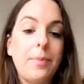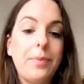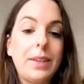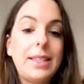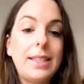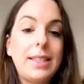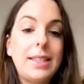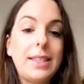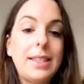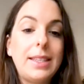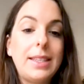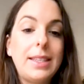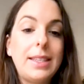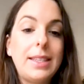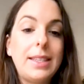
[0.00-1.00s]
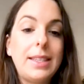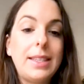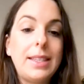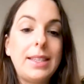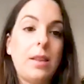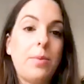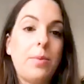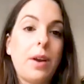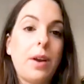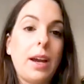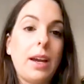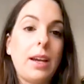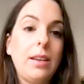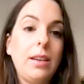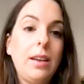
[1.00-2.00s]
send messages up
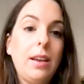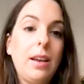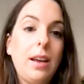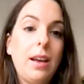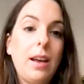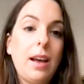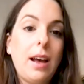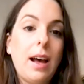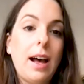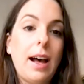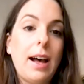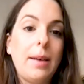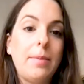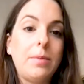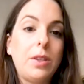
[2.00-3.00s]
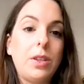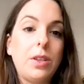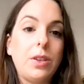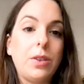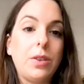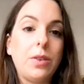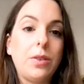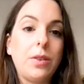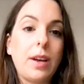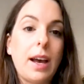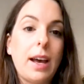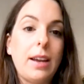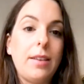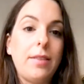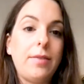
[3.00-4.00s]
to the rest of the brain
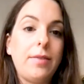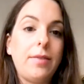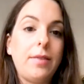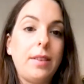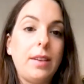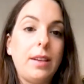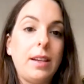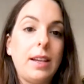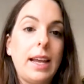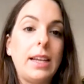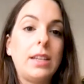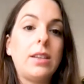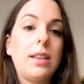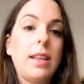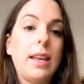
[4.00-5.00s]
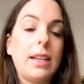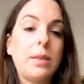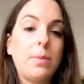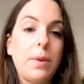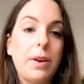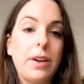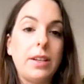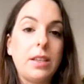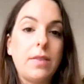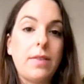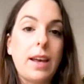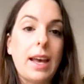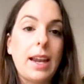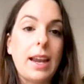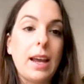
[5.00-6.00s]
to kind of lead to the
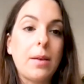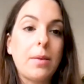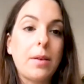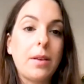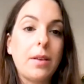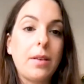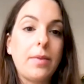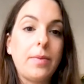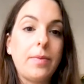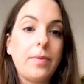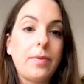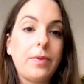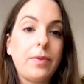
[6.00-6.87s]
experience of a headache.